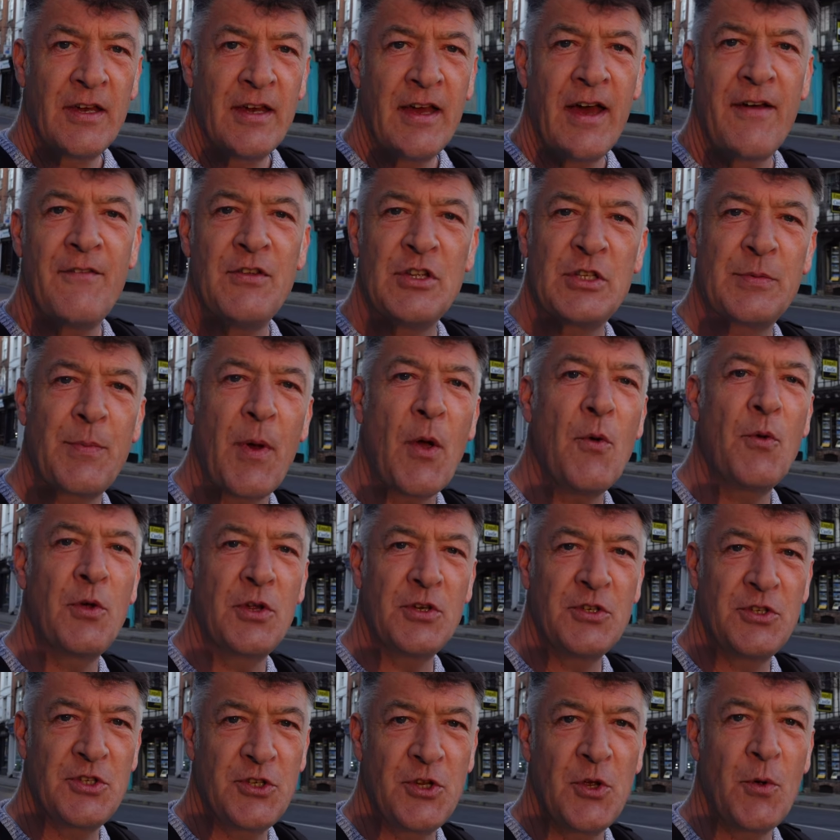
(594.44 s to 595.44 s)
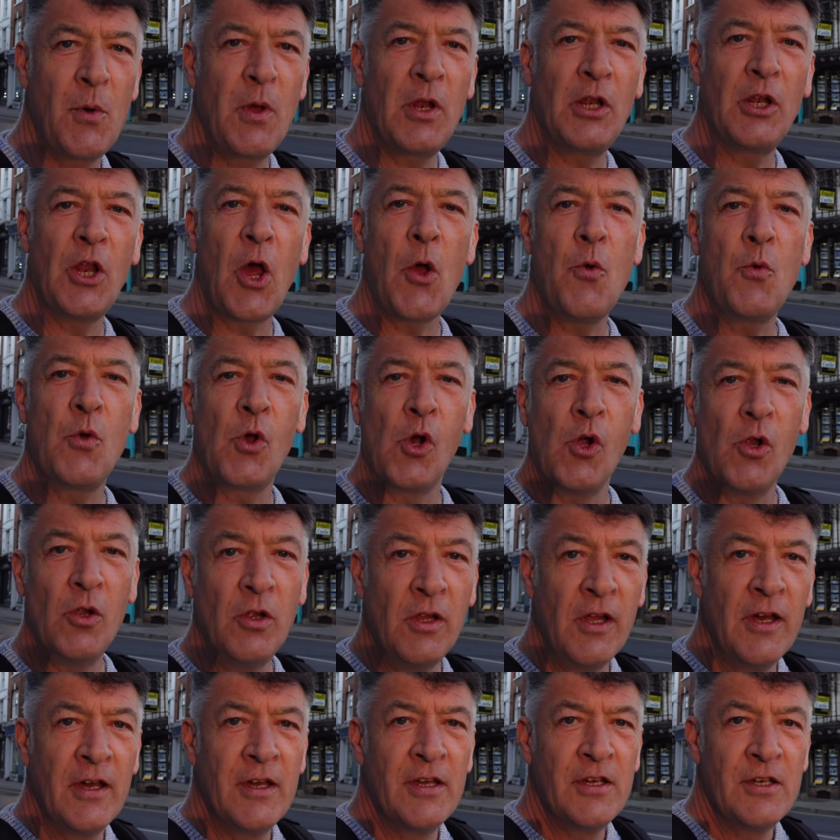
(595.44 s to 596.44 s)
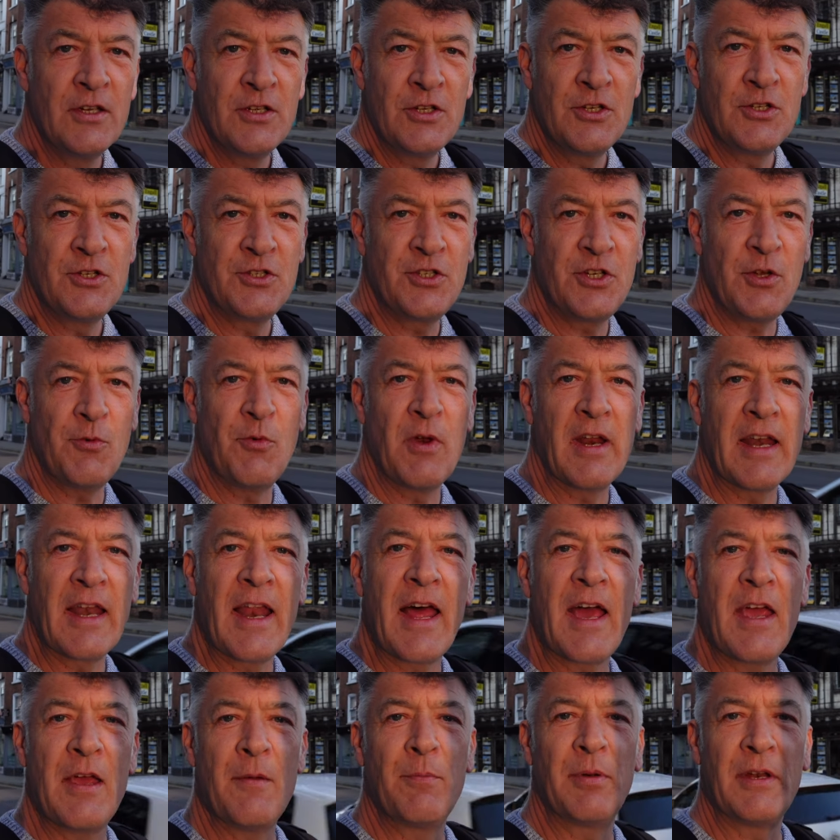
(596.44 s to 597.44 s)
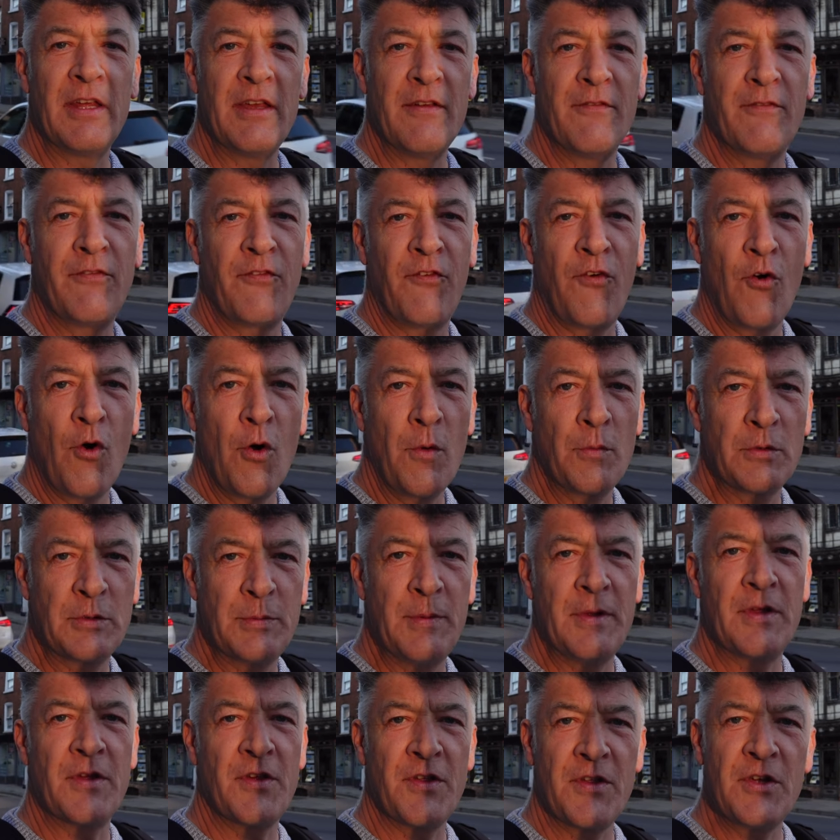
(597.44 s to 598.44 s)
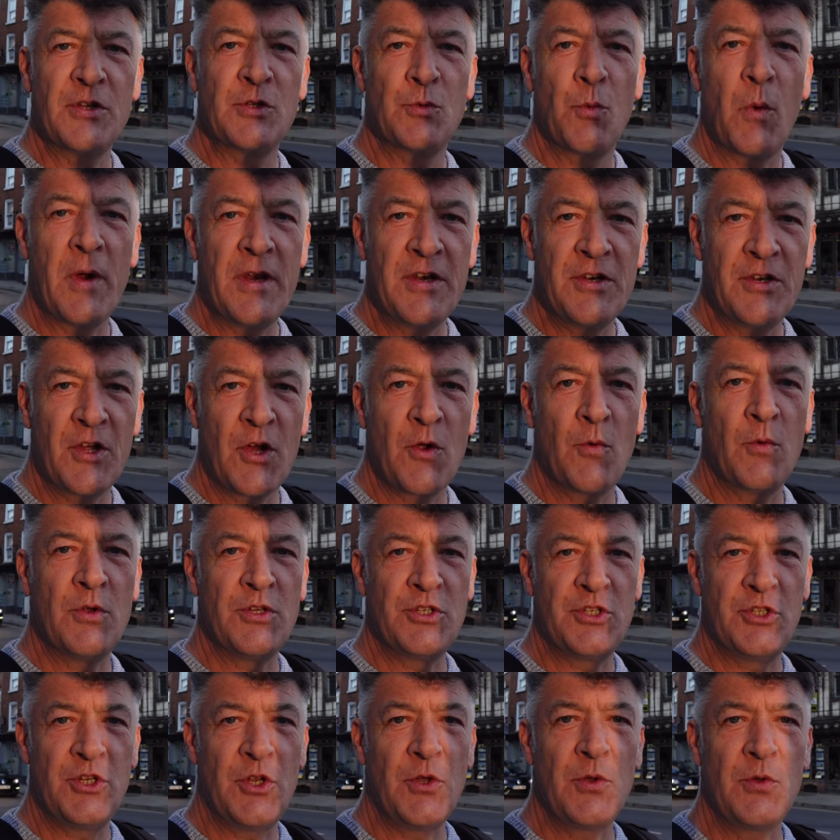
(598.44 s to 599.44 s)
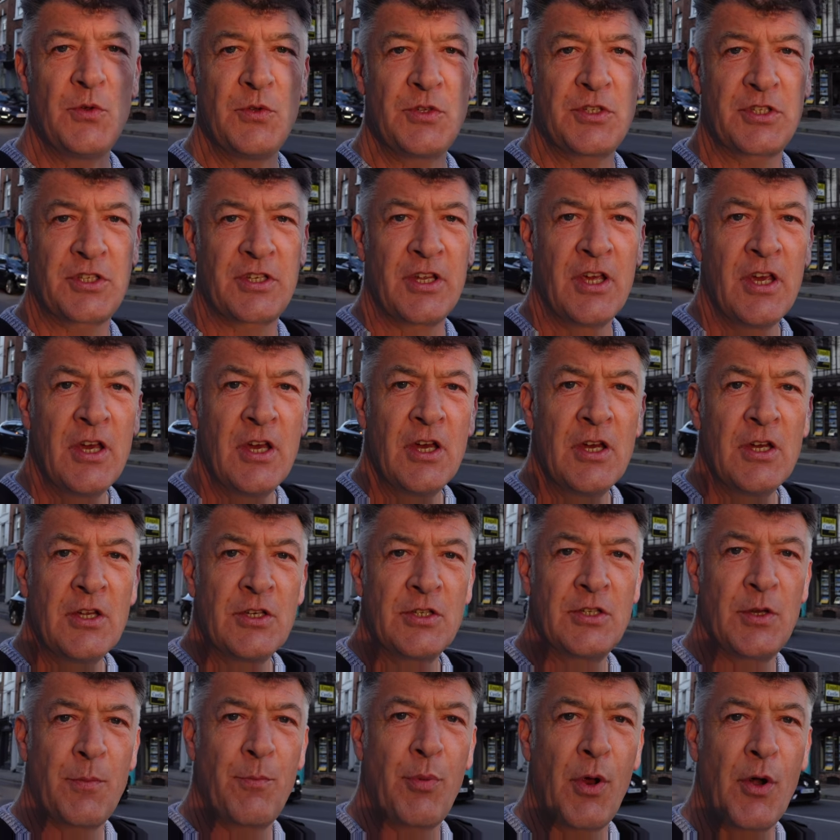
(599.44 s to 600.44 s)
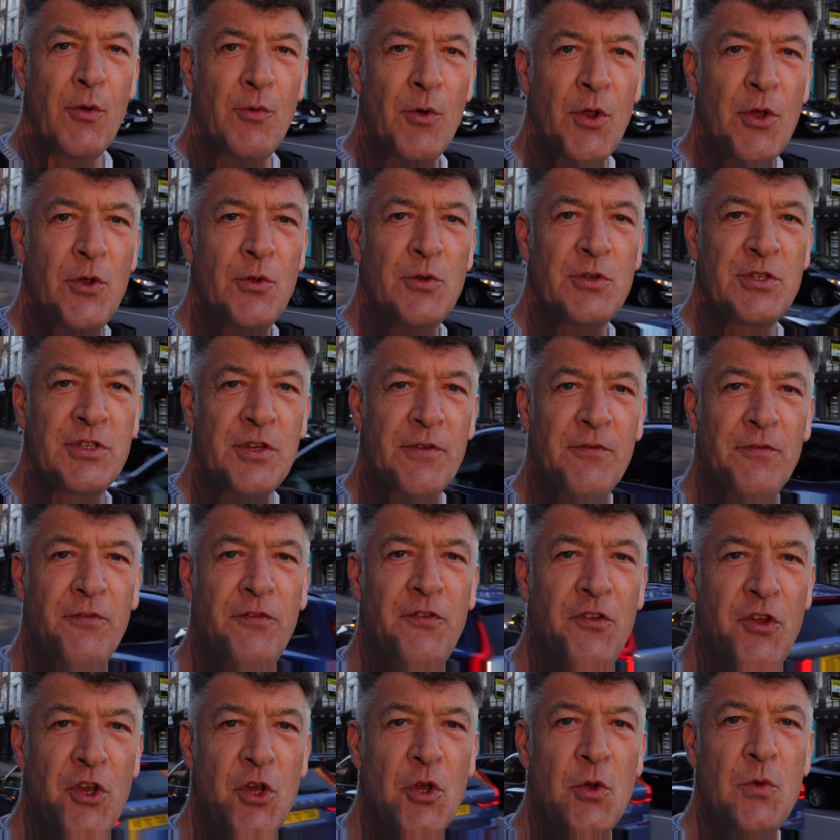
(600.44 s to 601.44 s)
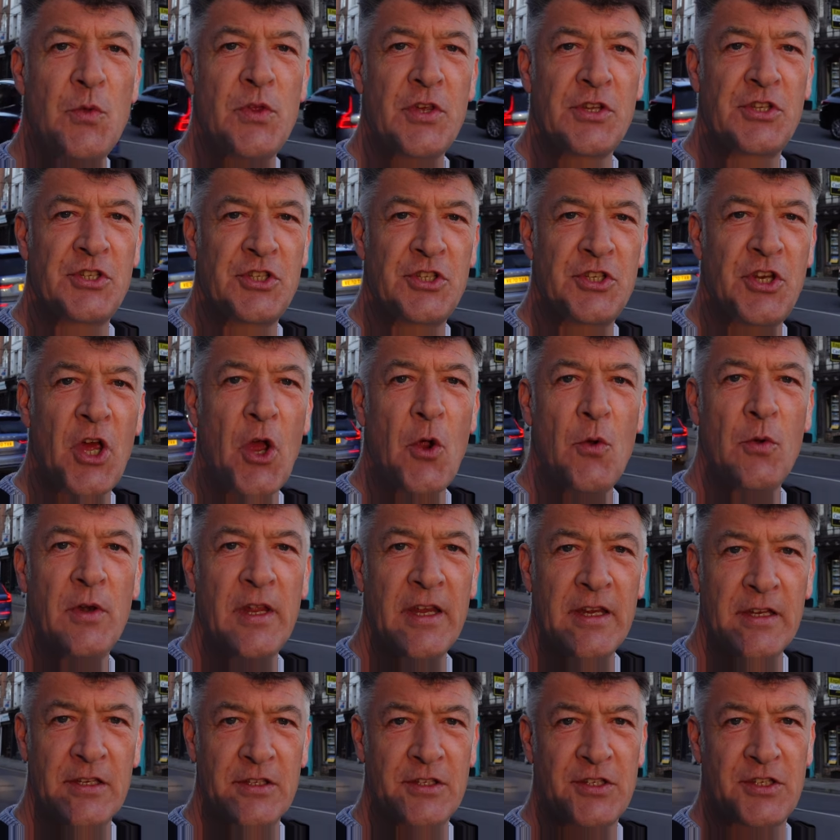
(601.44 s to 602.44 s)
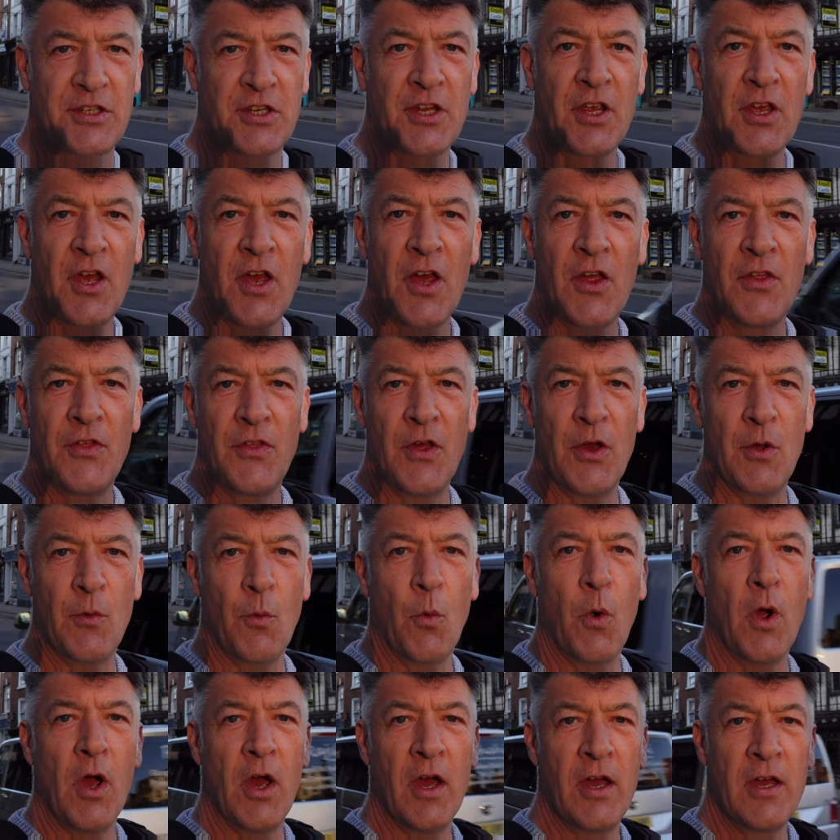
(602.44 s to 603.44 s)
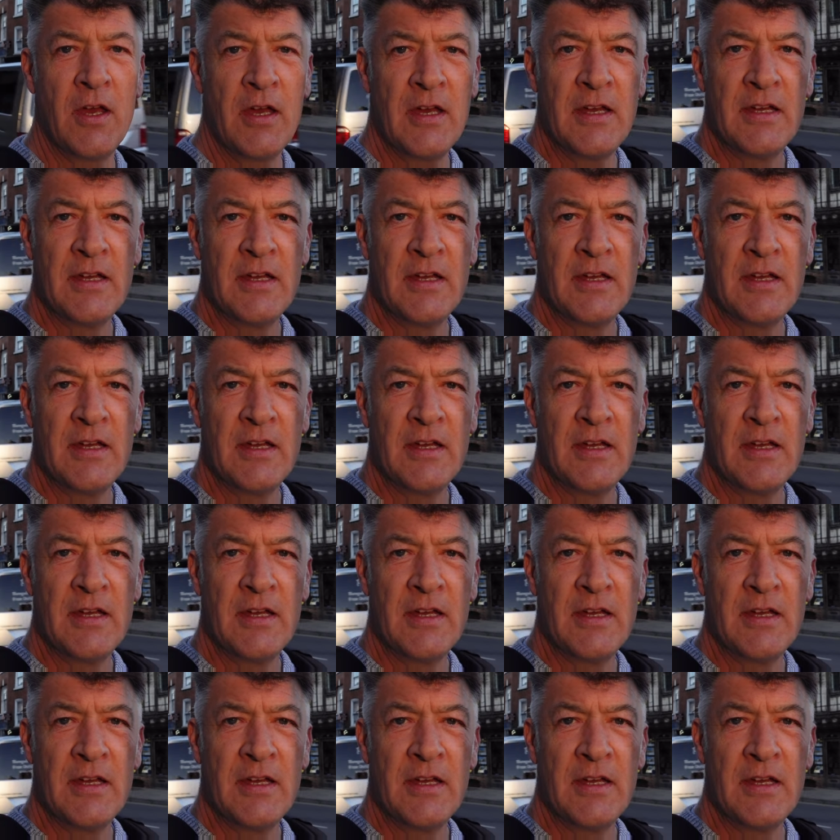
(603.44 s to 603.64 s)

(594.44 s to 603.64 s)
Having spoken to a local, she reliably informed me that this window was used to peruse and view the stonings that were